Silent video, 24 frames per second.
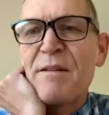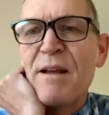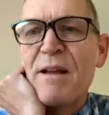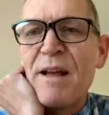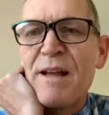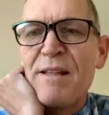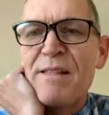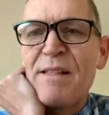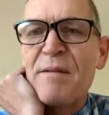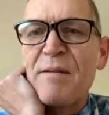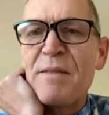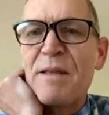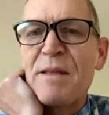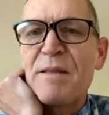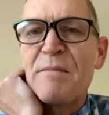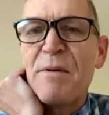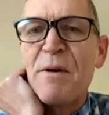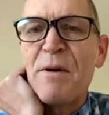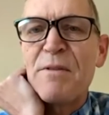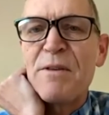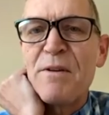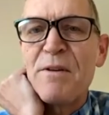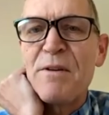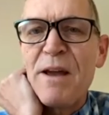something that
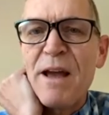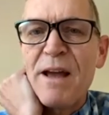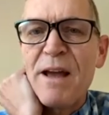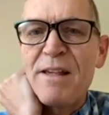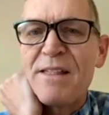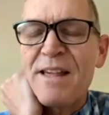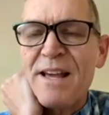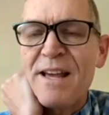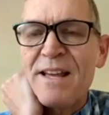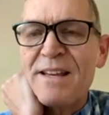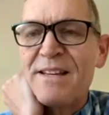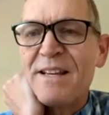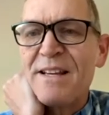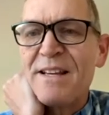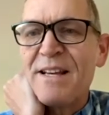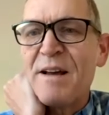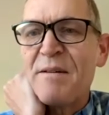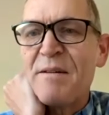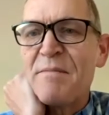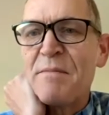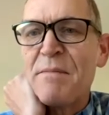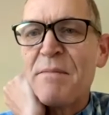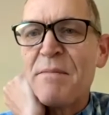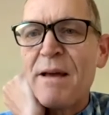both of you guys said.
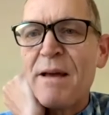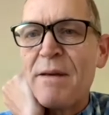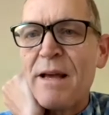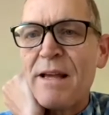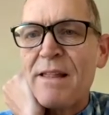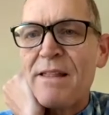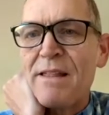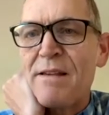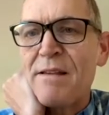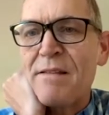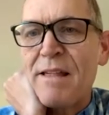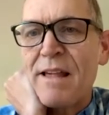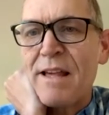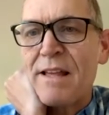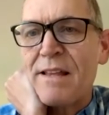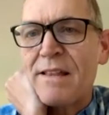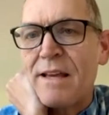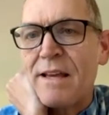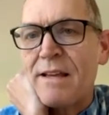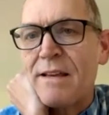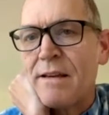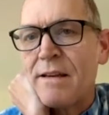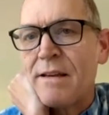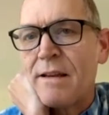Maxine said
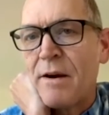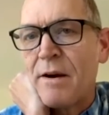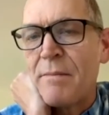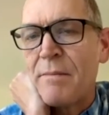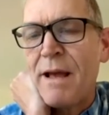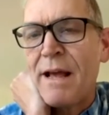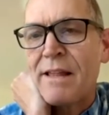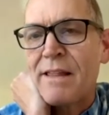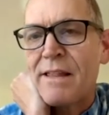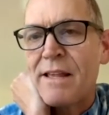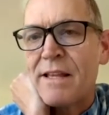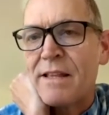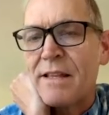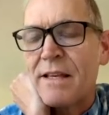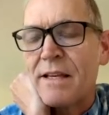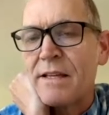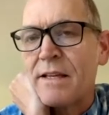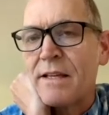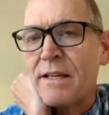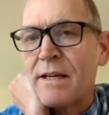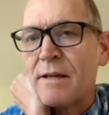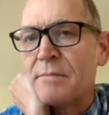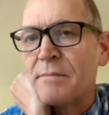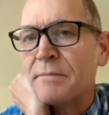that, or Max said
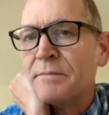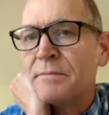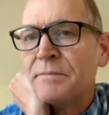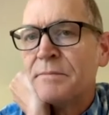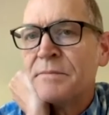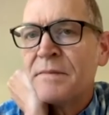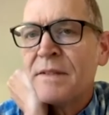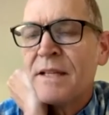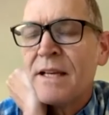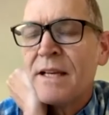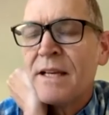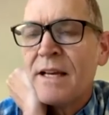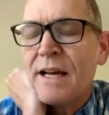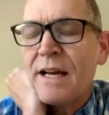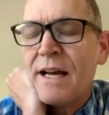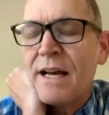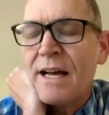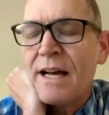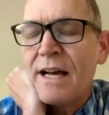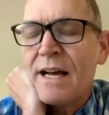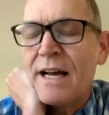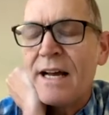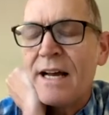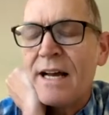
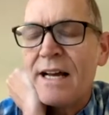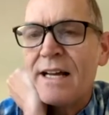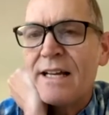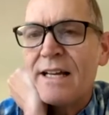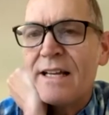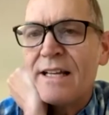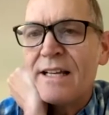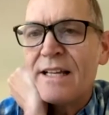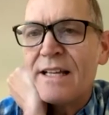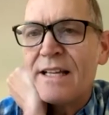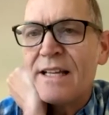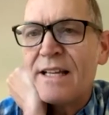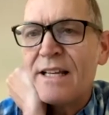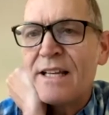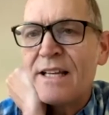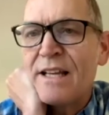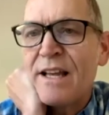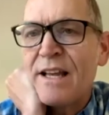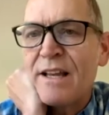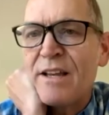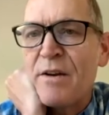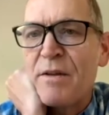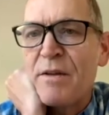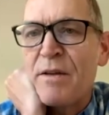that,
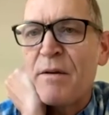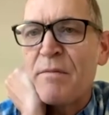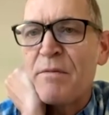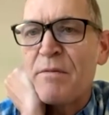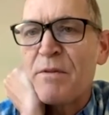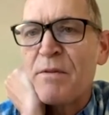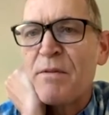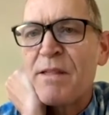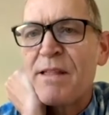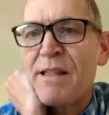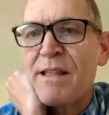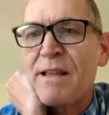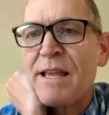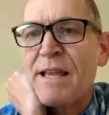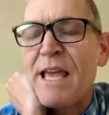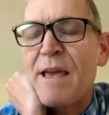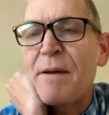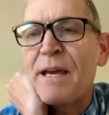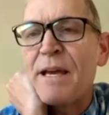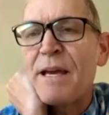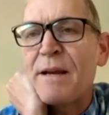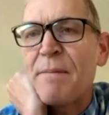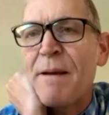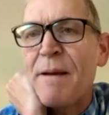
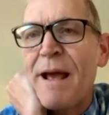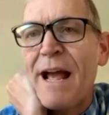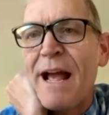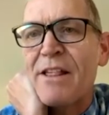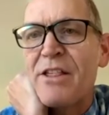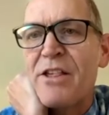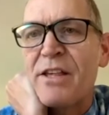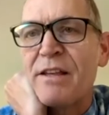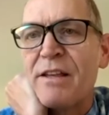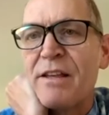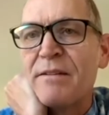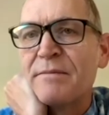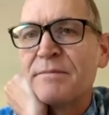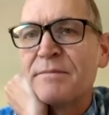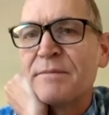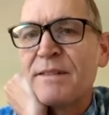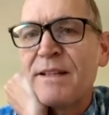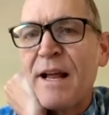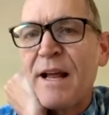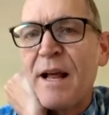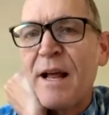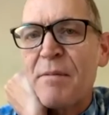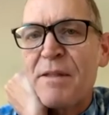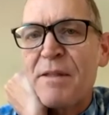keeping it Apache
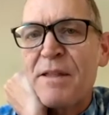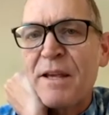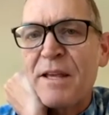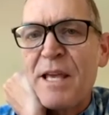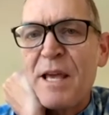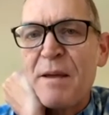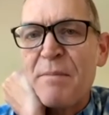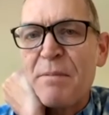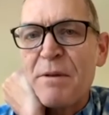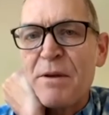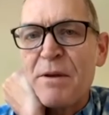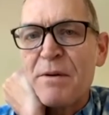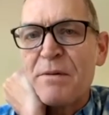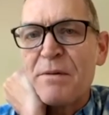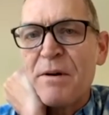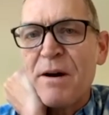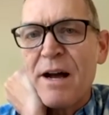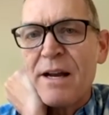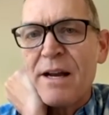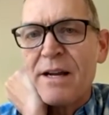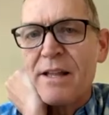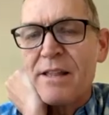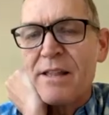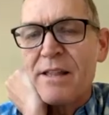helps to keep you
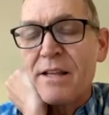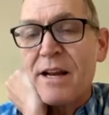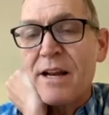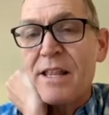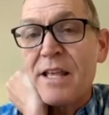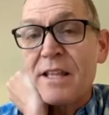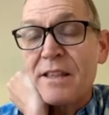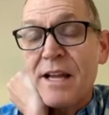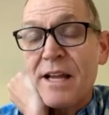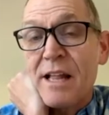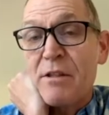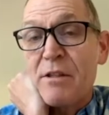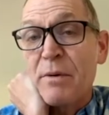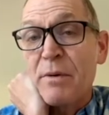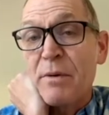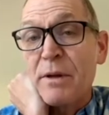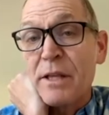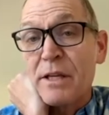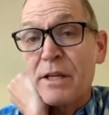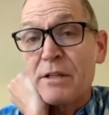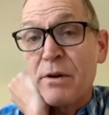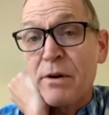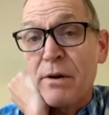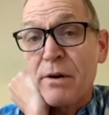honest. And I think that's
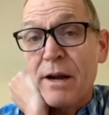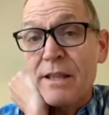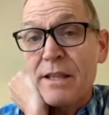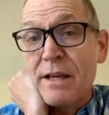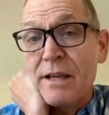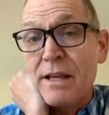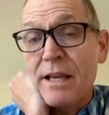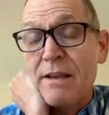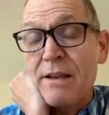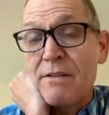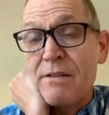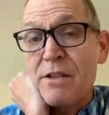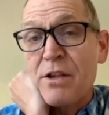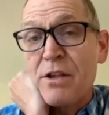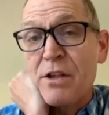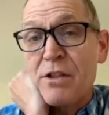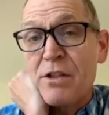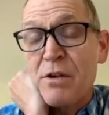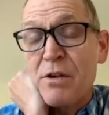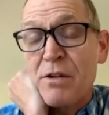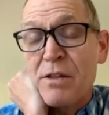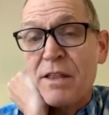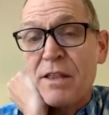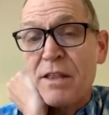really true. I think
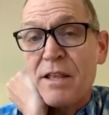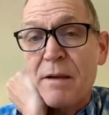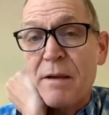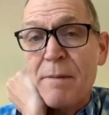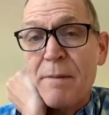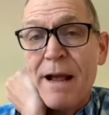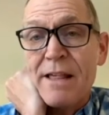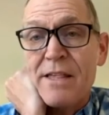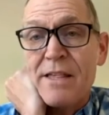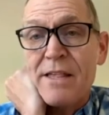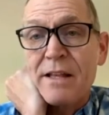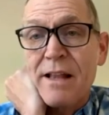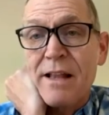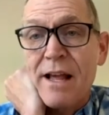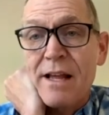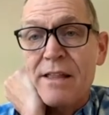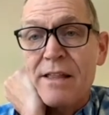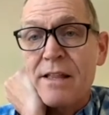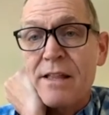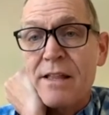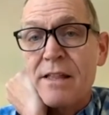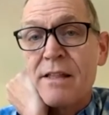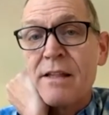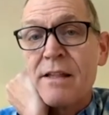just using the Apache
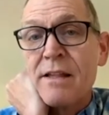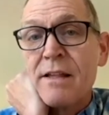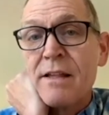license